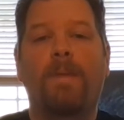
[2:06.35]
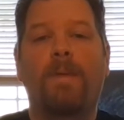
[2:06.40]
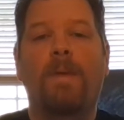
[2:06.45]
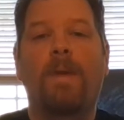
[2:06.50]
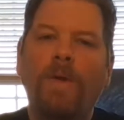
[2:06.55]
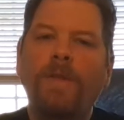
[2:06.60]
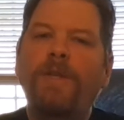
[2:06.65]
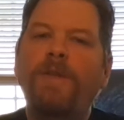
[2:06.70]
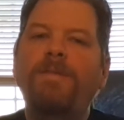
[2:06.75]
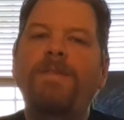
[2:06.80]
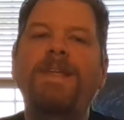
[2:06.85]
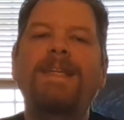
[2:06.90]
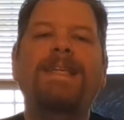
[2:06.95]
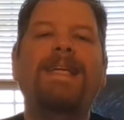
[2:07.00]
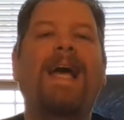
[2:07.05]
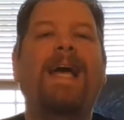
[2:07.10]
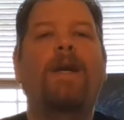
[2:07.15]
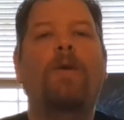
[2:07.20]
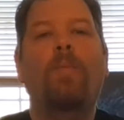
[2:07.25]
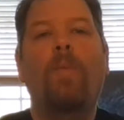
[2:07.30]
Once you've
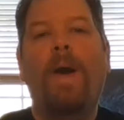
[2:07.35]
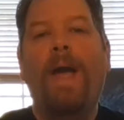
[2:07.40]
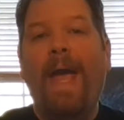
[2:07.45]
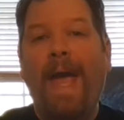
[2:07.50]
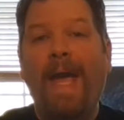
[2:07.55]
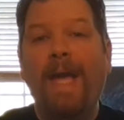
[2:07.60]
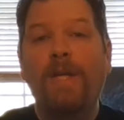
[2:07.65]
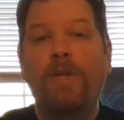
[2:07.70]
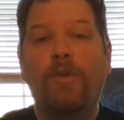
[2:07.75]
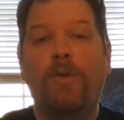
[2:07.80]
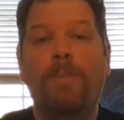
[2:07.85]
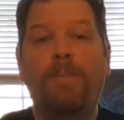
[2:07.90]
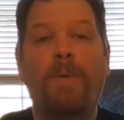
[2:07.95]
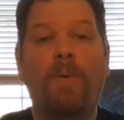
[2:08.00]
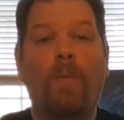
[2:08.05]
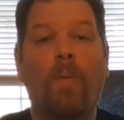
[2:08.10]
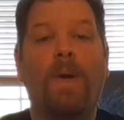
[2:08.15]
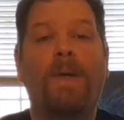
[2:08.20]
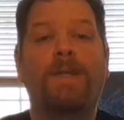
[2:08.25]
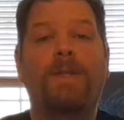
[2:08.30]
decided what age group
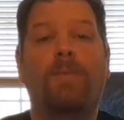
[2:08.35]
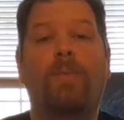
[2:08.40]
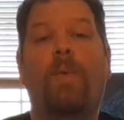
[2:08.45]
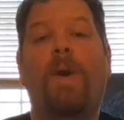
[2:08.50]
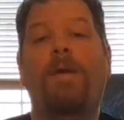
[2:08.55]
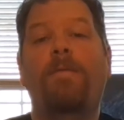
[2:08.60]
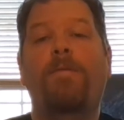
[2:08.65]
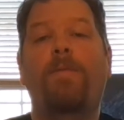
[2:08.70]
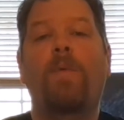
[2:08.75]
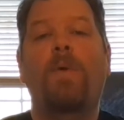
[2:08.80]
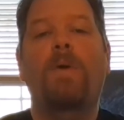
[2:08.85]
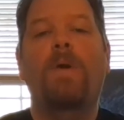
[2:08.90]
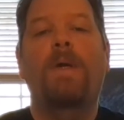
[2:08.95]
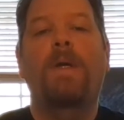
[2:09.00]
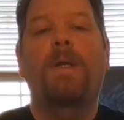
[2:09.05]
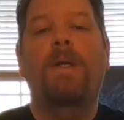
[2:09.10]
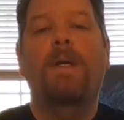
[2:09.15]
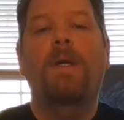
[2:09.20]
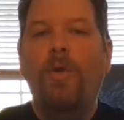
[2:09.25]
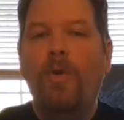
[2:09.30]
you want to write for,
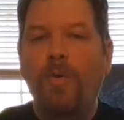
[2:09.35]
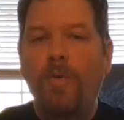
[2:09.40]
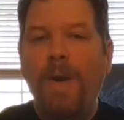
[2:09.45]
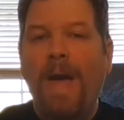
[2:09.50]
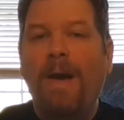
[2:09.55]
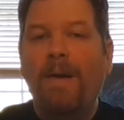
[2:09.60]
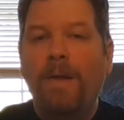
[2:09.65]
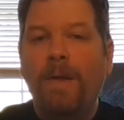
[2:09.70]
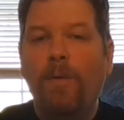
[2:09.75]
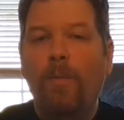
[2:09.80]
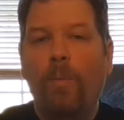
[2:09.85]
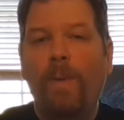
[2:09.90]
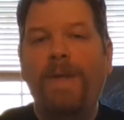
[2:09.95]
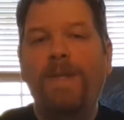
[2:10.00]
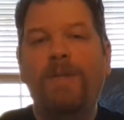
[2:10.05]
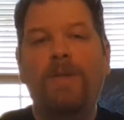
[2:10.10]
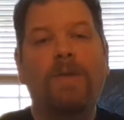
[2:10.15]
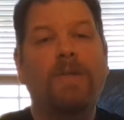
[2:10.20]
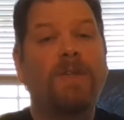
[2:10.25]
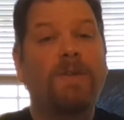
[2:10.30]
you now can
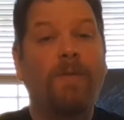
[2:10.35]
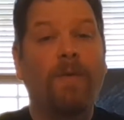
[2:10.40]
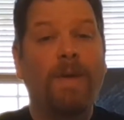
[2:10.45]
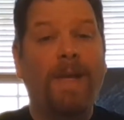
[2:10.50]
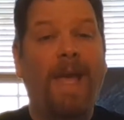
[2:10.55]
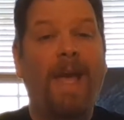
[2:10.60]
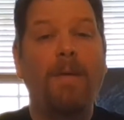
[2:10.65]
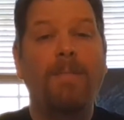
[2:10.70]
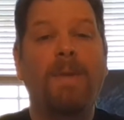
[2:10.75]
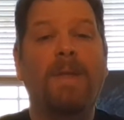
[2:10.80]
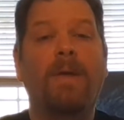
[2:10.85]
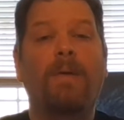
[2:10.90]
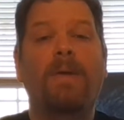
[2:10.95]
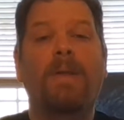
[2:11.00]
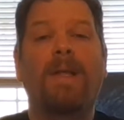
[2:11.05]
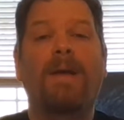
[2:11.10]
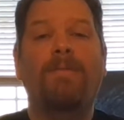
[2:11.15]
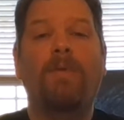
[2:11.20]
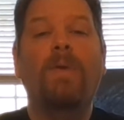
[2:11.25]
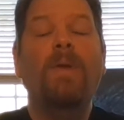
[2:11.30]
research the vocabulary
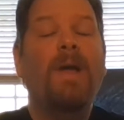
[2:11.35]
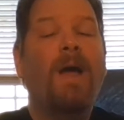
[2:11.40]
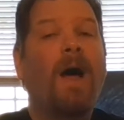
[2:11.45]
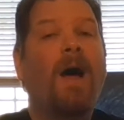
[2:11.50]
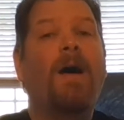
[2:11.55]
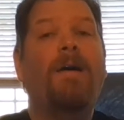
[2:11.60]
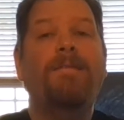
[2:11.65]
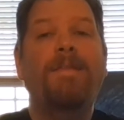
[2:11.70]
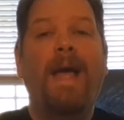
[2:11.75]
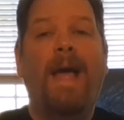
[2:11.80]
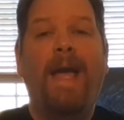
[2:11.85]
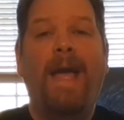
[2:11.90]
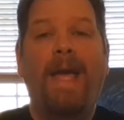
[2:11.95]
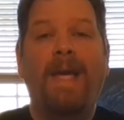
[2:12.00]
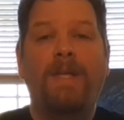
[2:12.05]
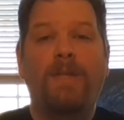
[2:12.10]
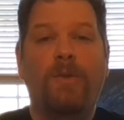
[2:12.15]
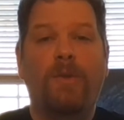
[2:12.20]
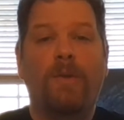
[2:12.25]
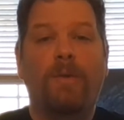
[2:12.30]
level of that
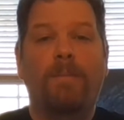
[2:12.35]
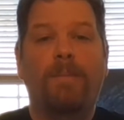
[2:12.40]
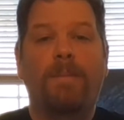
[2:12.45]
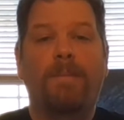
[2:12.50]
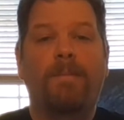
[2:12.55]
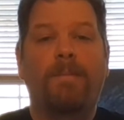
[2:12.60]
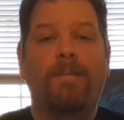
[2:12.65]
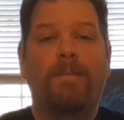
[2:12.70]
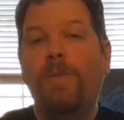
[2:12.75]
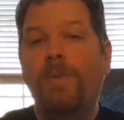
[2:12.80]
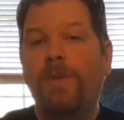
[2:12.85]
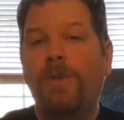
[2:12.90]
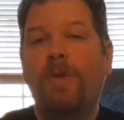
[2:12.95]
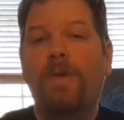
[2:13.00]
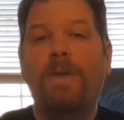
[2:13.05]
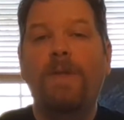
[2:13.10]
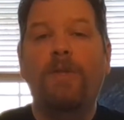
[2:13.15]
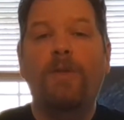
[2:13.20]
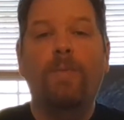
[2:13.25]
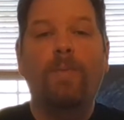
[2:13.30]
age group to
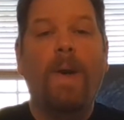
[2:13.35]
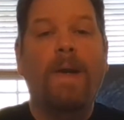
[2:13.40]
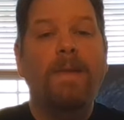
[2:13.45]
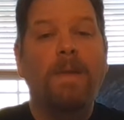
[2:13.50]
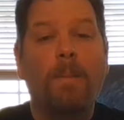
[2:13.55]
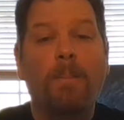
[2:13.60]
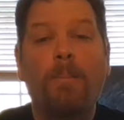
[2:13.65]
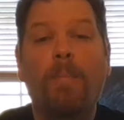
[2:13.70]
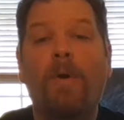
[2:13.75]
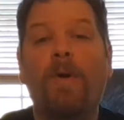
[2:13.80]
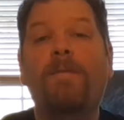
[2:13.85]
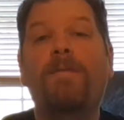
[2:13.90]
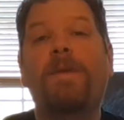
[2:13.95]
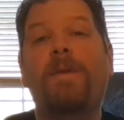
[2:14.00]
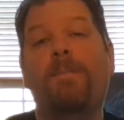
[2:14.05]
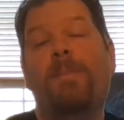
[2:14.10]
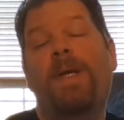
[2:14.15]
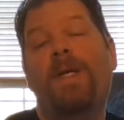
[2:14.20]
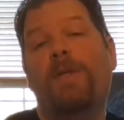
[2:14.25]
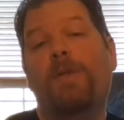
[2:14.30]
ensure that you write the
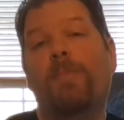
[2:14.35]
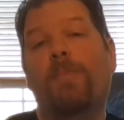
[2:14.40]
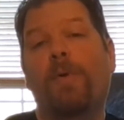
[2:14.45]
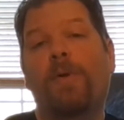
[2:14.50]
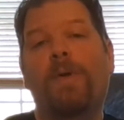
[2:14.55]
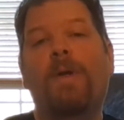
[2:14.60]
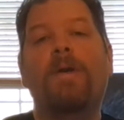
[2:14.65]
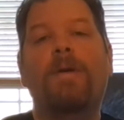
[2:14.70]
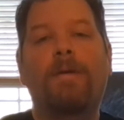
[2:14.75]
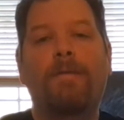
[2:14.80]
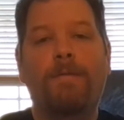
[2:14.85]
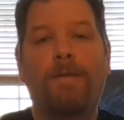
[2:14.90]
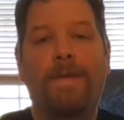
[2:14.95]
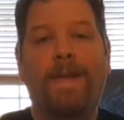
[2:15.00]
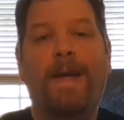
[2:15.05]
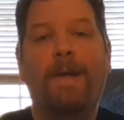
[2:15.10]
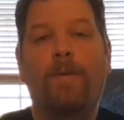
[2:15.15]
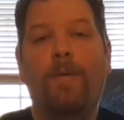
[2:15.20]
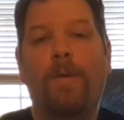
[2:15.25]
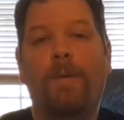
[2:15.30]
perfect picture book for
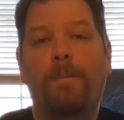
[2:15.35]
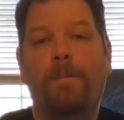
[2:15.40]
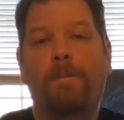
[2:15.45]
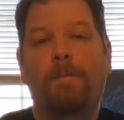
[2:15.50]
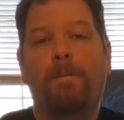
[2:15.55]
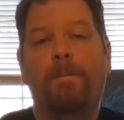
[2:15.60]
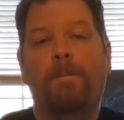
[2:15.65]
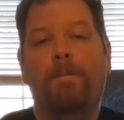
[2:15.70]
that group.